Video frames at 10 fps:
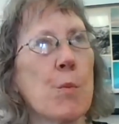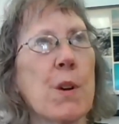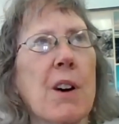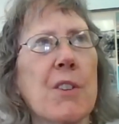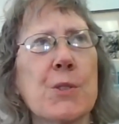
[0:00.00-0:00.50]

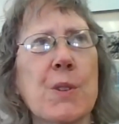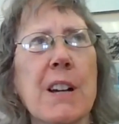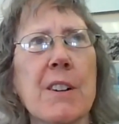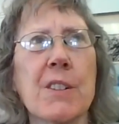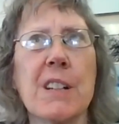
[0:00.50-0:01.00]
We also
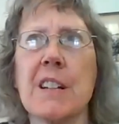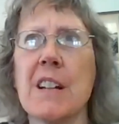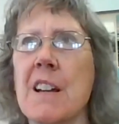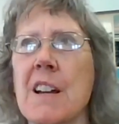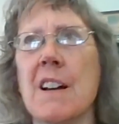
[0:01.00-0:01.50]
carry
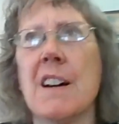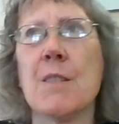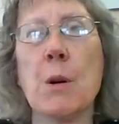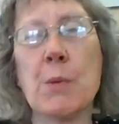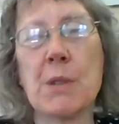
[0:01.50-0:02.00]

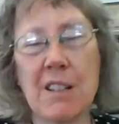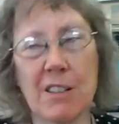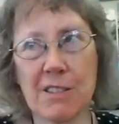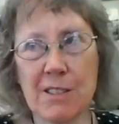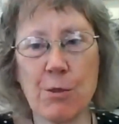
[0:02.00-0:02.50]

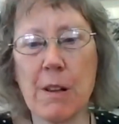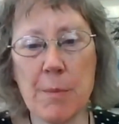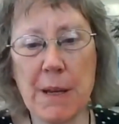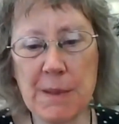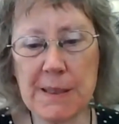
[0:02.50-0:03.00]
the soil
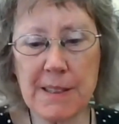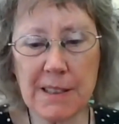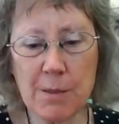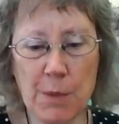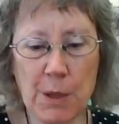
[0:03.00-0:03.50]
amendments
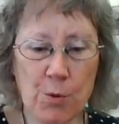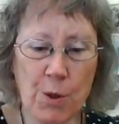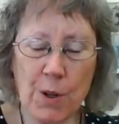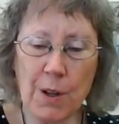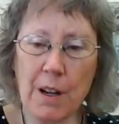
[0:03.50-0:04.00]
like the
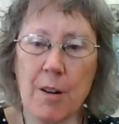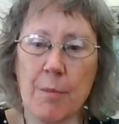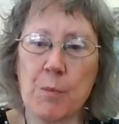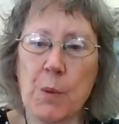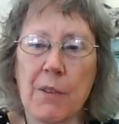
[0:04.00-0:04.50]
manure.
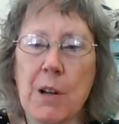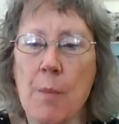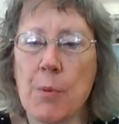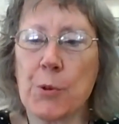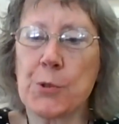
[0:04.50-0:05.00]
We have
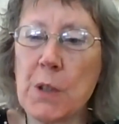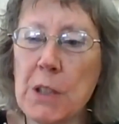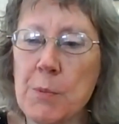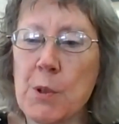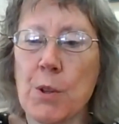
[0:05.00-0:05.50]
compost
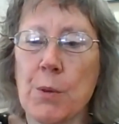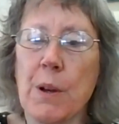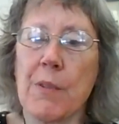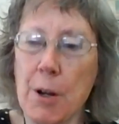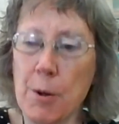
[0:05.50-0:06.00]
with manure.
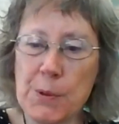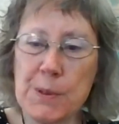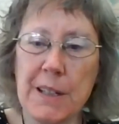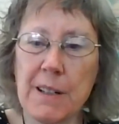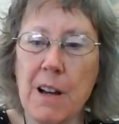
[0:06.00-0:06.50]
We have
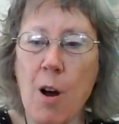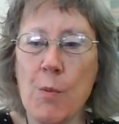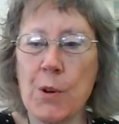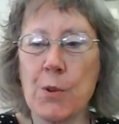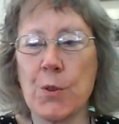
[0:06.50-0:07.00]
100%
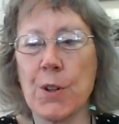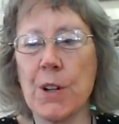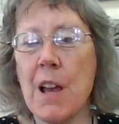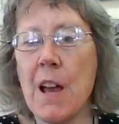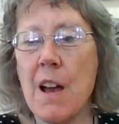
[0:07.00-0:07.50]
cow
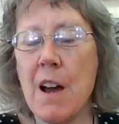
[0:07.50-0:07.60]
manure.